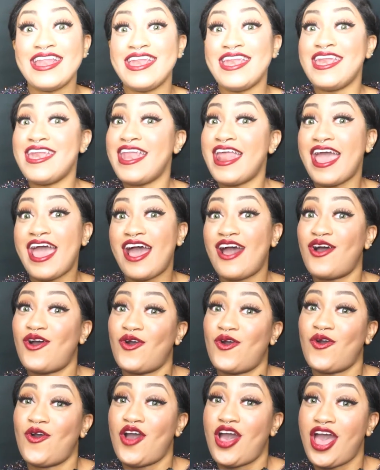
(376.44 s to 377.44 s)

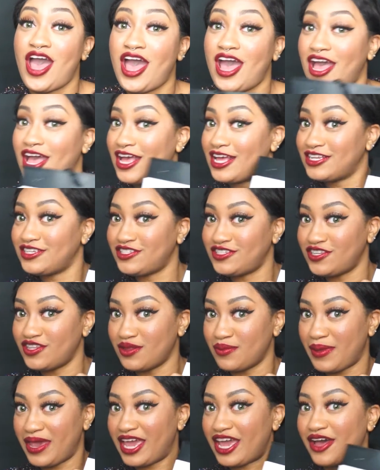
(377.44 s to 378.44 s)
Now to the
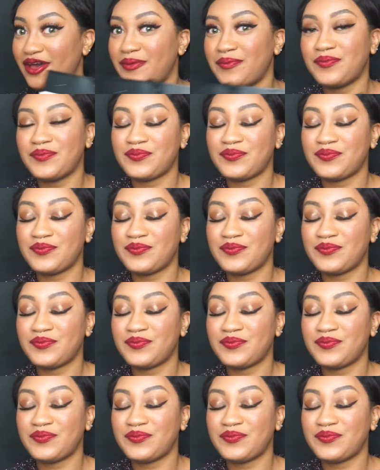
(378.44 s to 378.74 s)
makeup.